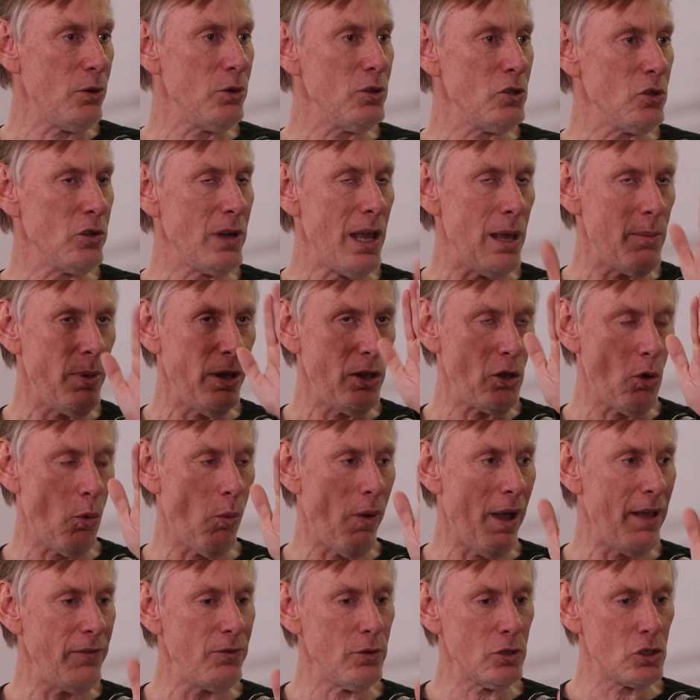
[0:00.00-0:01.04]
And who's your neighbor? Your
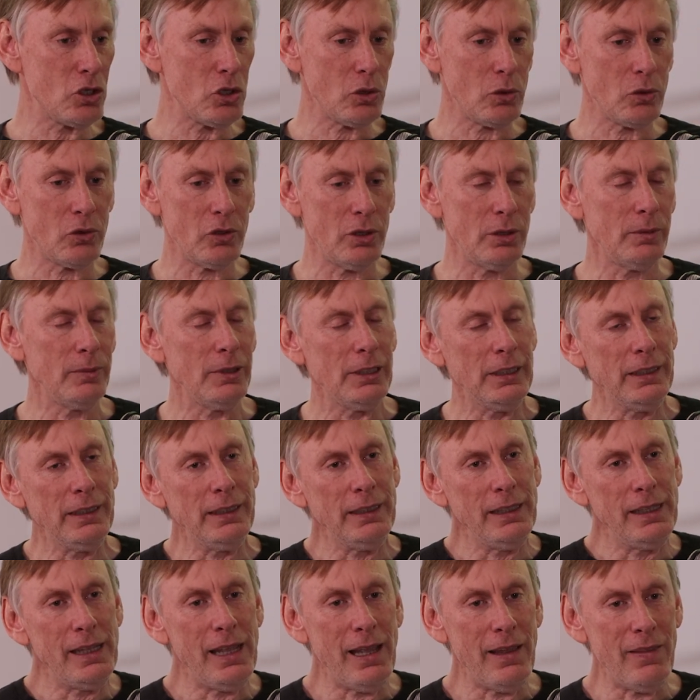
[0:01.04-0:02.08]
wife, your children,
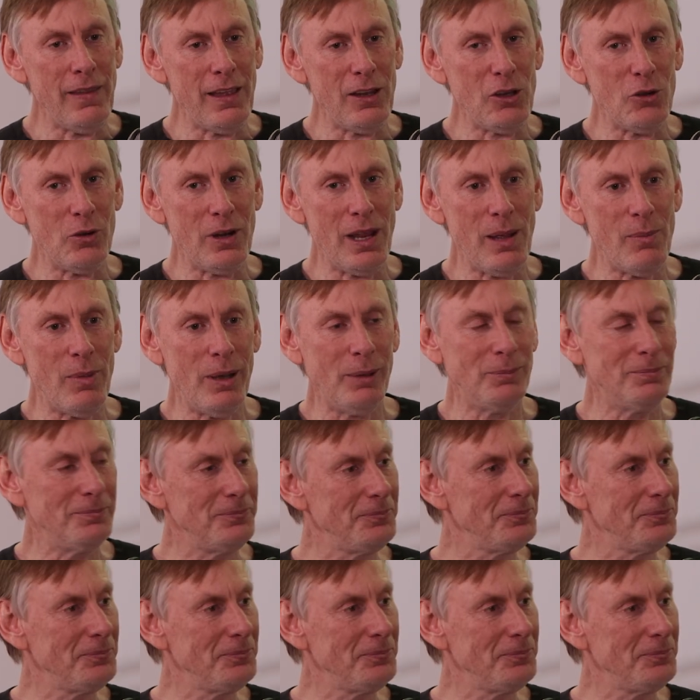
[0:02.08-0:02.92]
and then your neighbor.